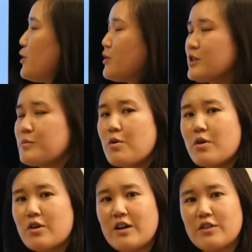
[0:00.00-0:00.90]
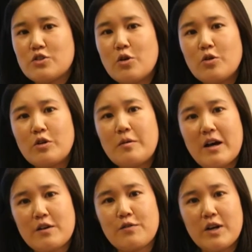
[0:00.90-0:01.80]
focus more on the total
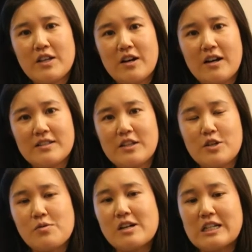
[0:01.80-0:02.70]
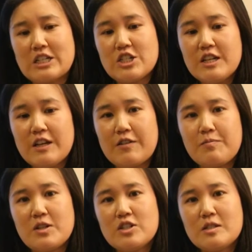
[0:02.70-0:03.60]
amount of weight loss that you want to achieve,
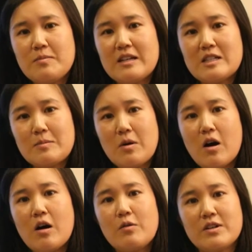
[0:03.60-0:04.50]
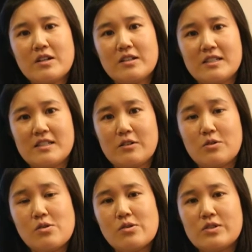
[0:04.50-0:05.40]
but just make small, realistic
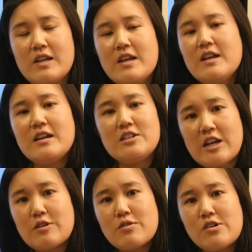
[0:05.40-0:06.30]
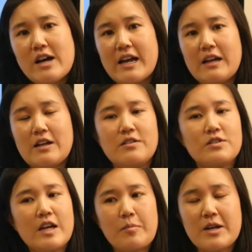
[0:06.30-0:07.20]
goals. In general, I
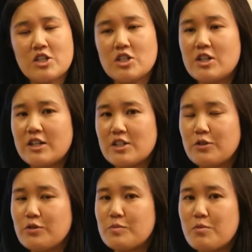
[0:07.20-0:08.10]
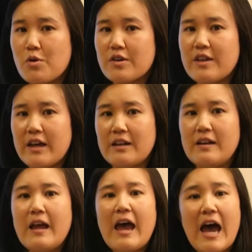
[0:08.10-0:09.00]
tell patients not to lose more than
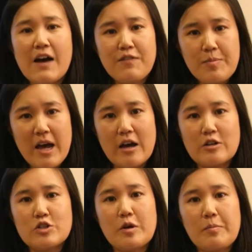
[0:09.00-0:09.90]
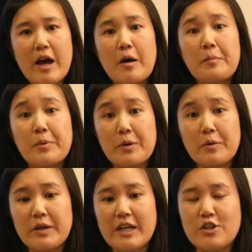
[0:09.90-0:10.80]
half a pound to a pound per
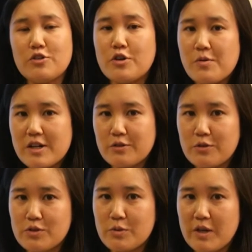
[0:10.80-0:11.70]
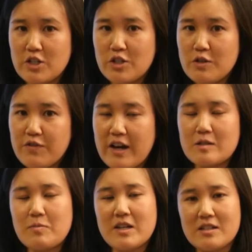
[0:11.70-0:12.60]
week. You don't want to lose the weight too
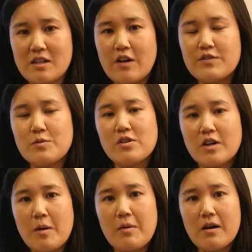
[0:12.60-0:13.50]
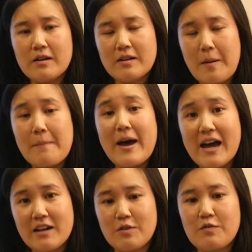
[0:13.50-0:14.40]
fast because it often will come, come
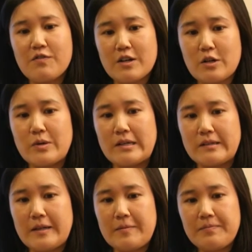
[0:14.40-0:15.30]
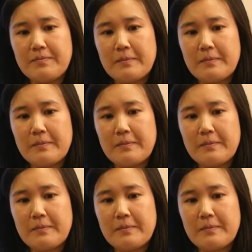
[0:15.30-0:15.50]
back very quickly.